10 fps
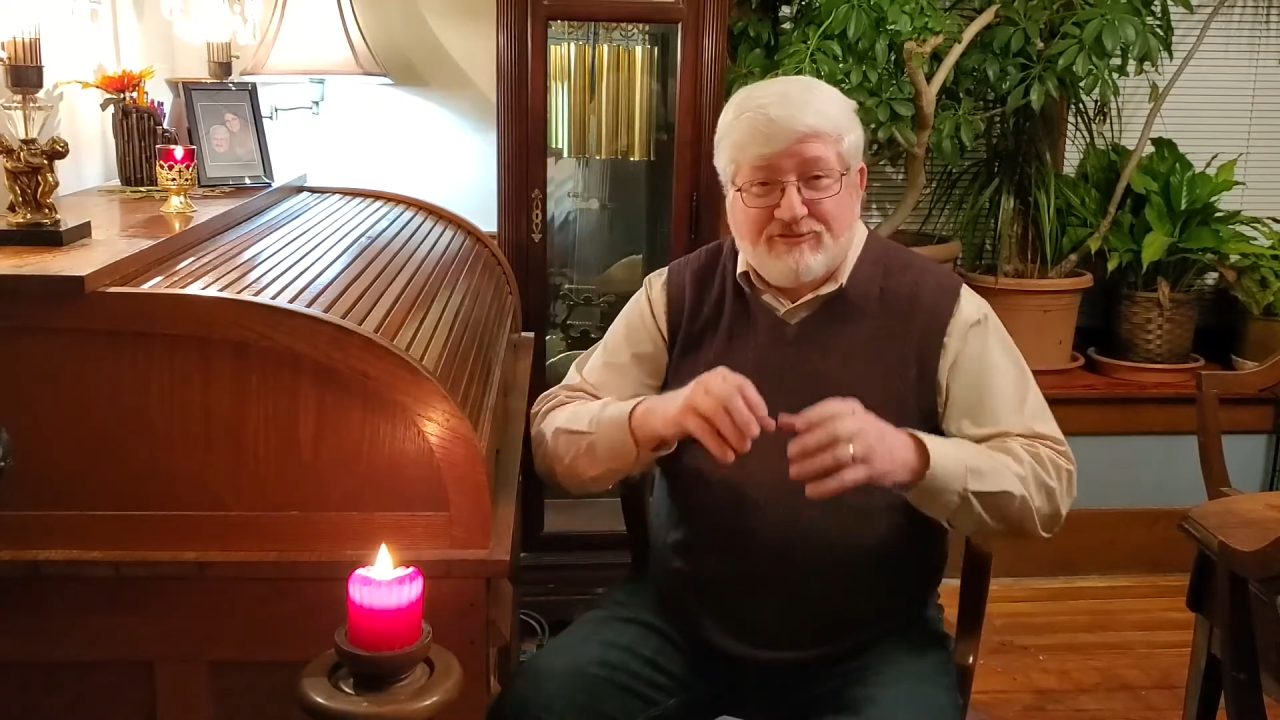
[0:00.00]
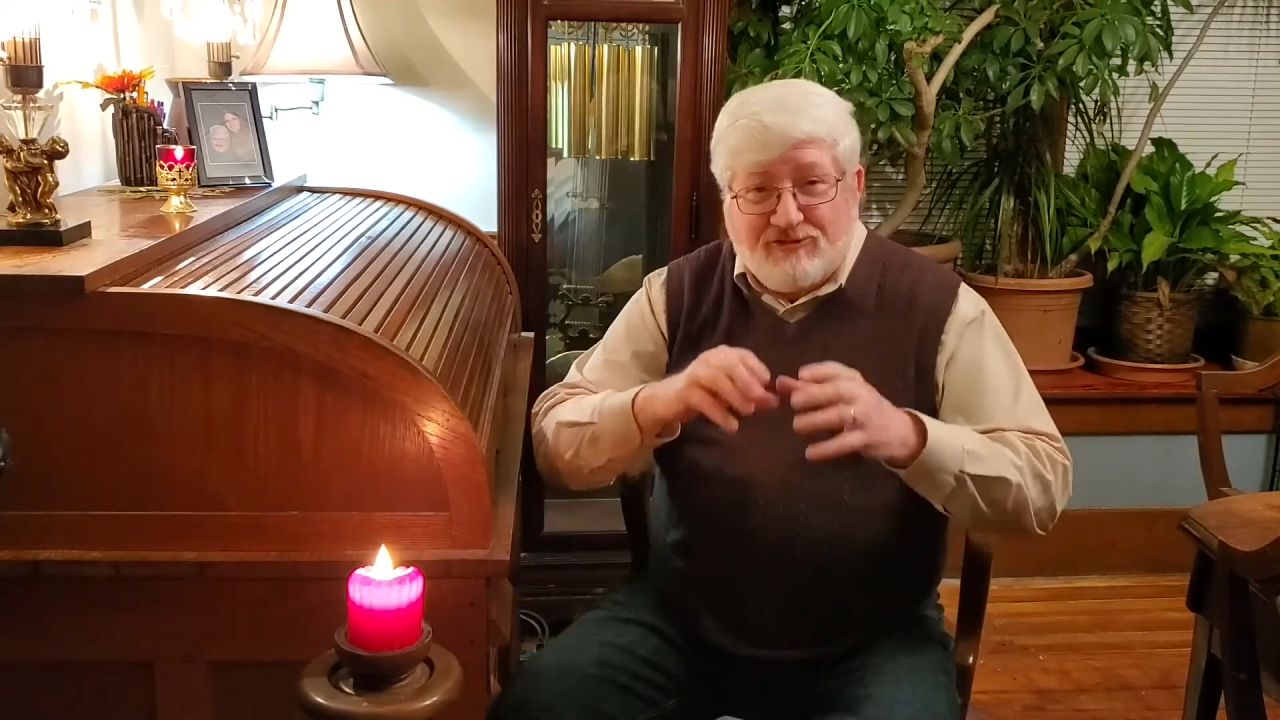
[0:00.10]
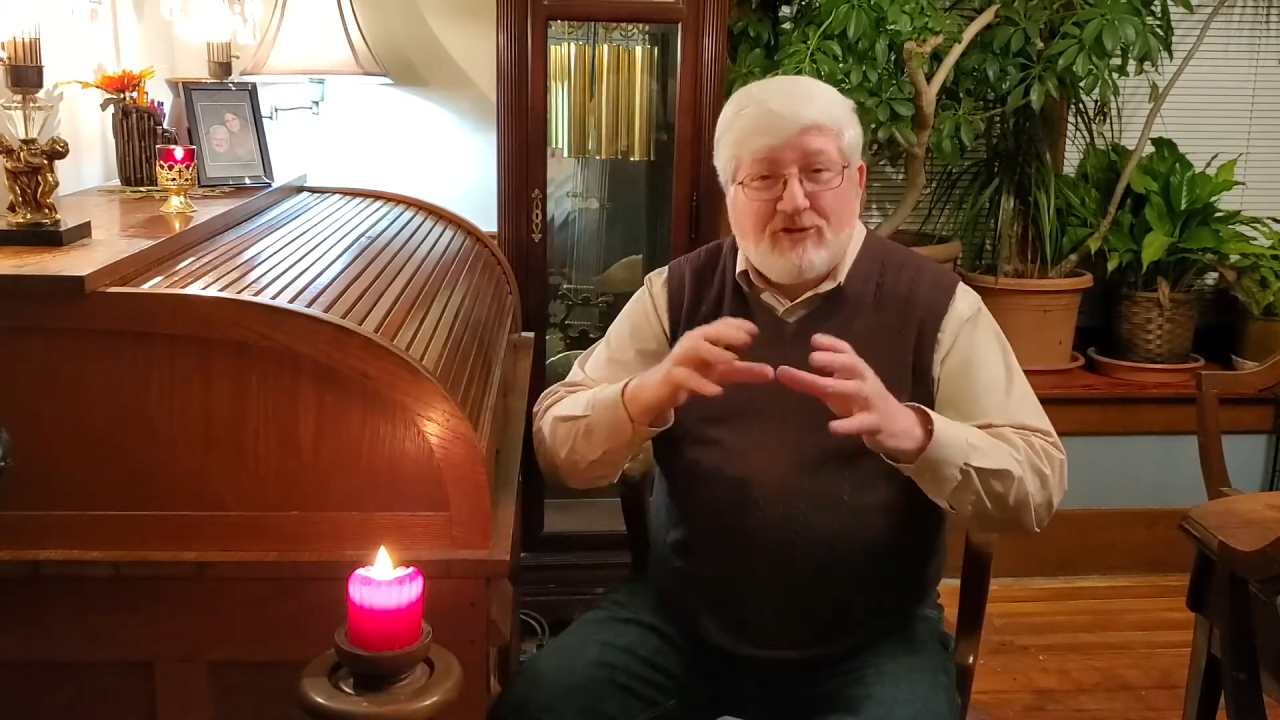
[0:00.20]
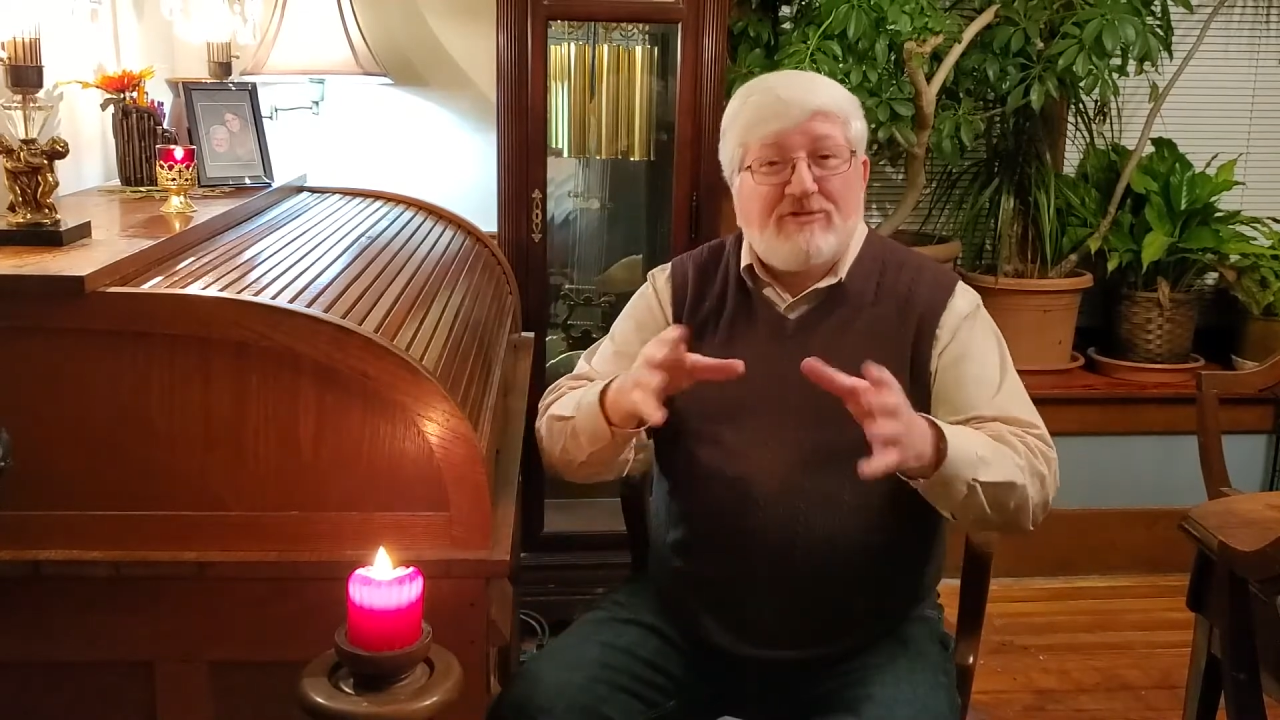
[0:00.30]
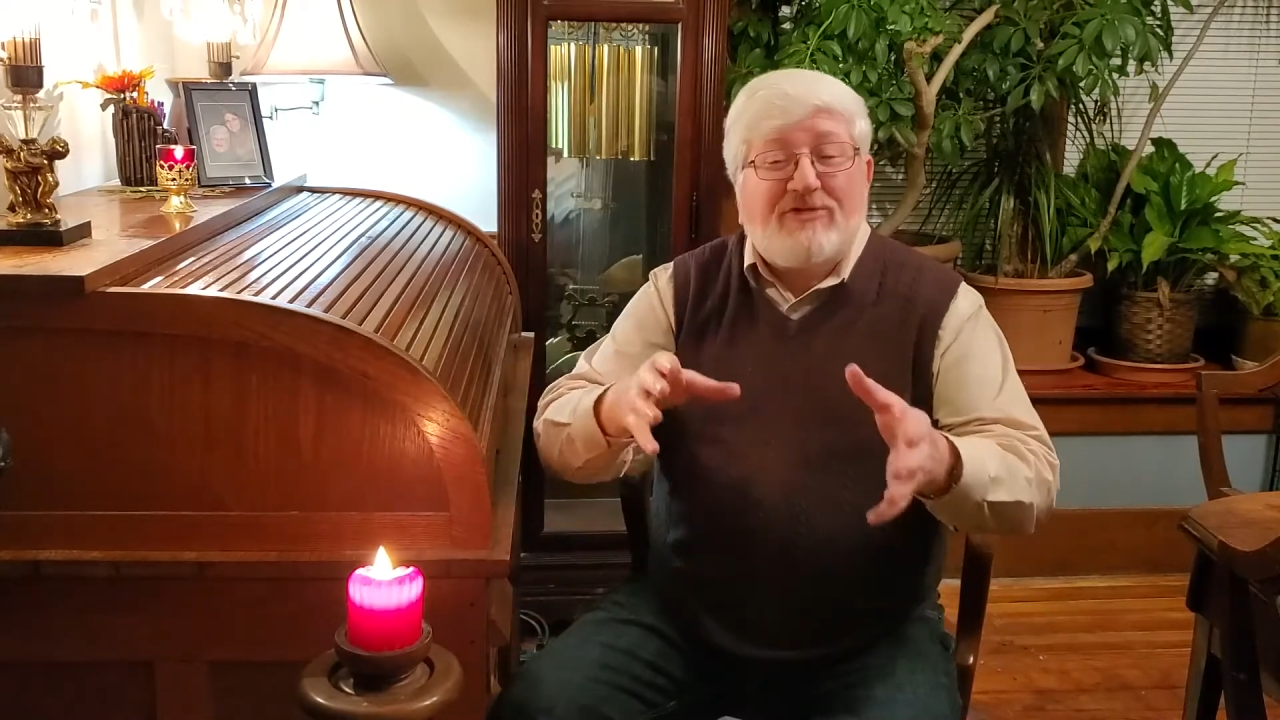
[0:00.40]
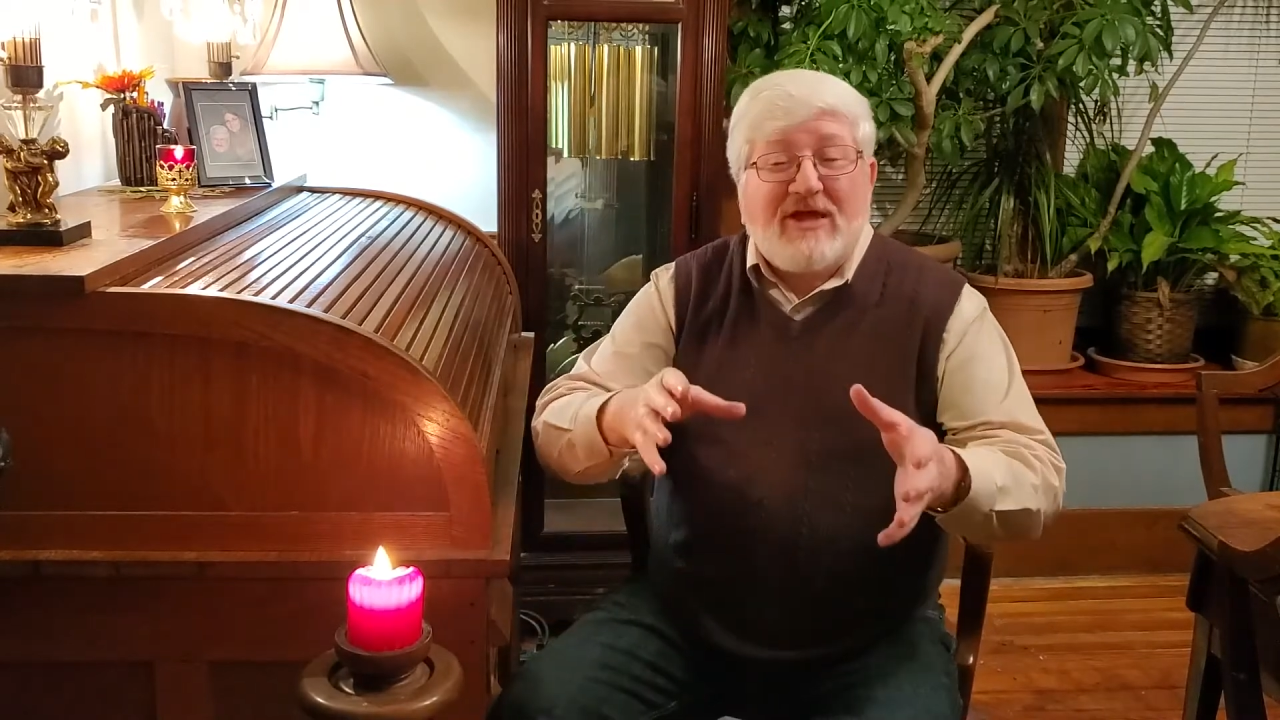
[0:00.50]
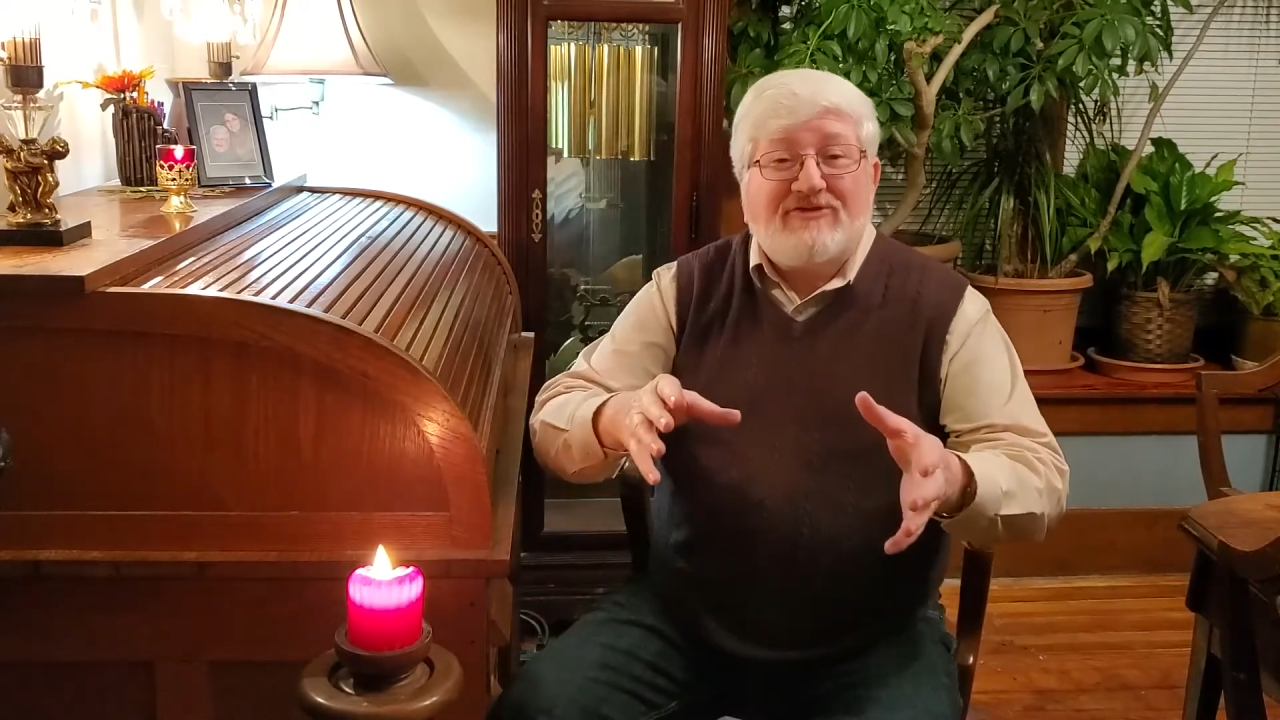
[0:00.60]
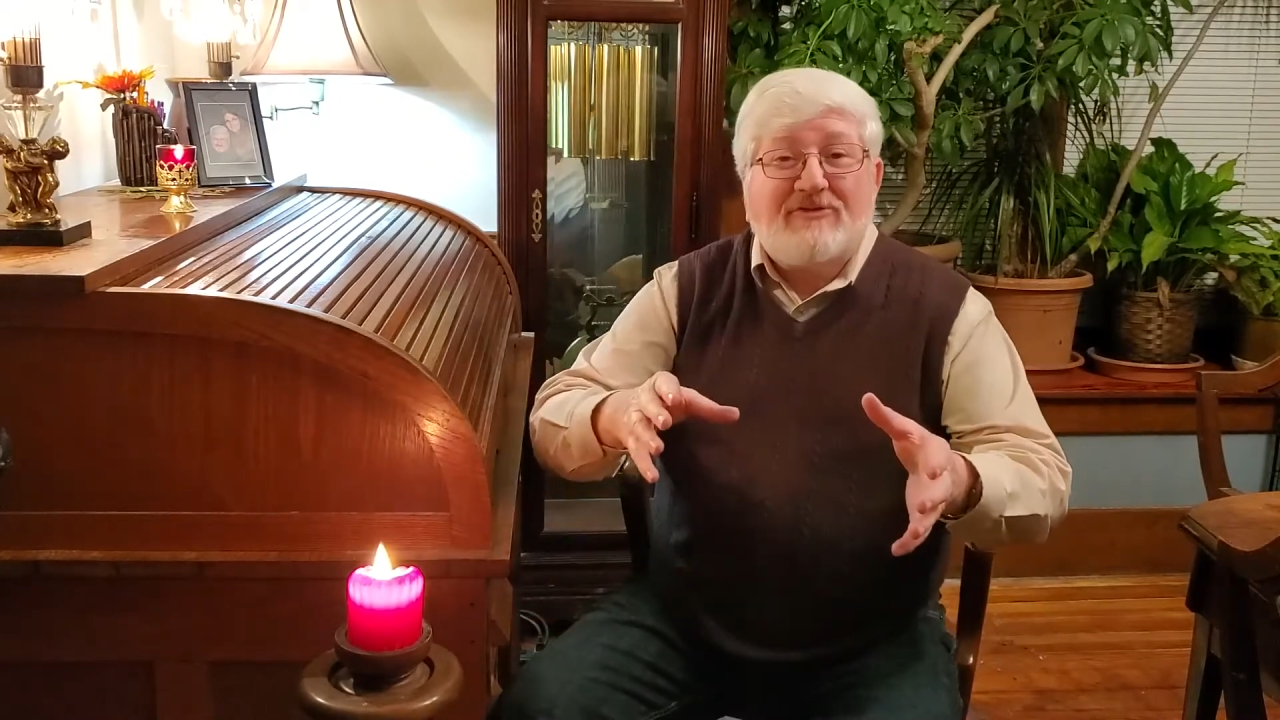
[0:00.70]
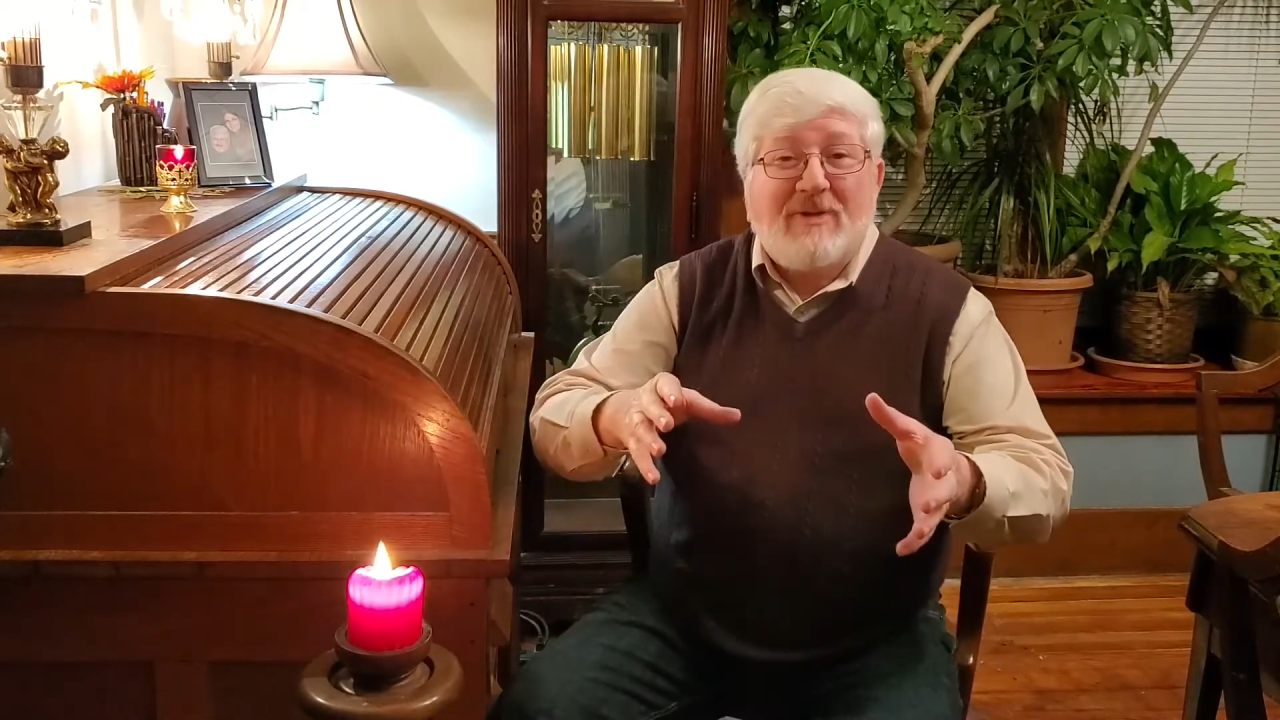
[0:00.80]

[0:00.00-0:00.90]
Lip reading: good things